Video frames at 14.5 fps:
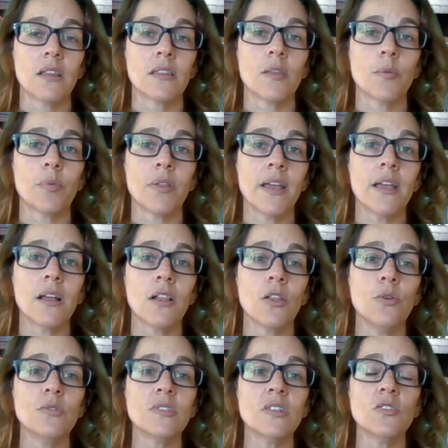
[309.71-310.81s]
The play
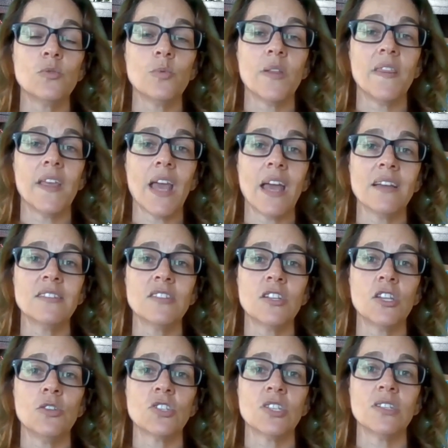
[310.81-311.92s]
closes with the
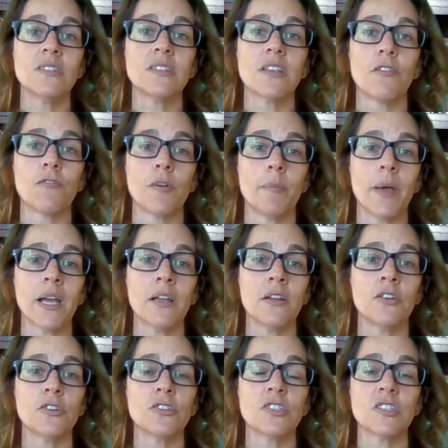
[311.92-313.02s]
executions of Rebecca
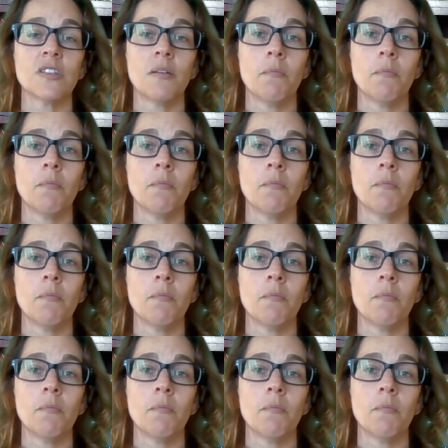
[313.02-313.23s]
Nurse,